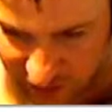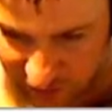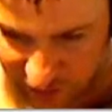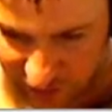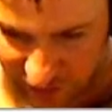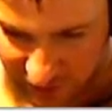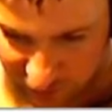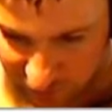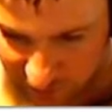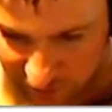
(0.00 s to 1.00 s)
here.
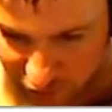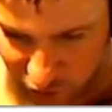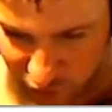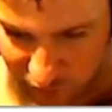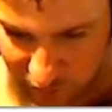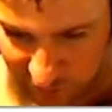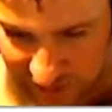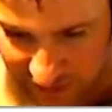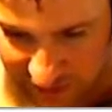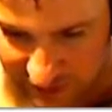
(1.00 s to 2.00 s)
Granite Renewal to
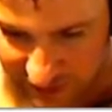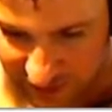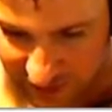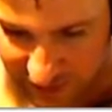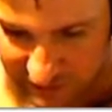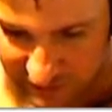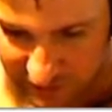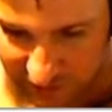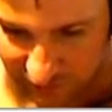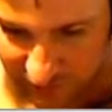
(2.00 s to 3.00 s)
protect and to
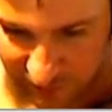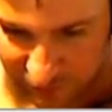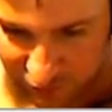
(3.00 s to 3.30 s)
heal up.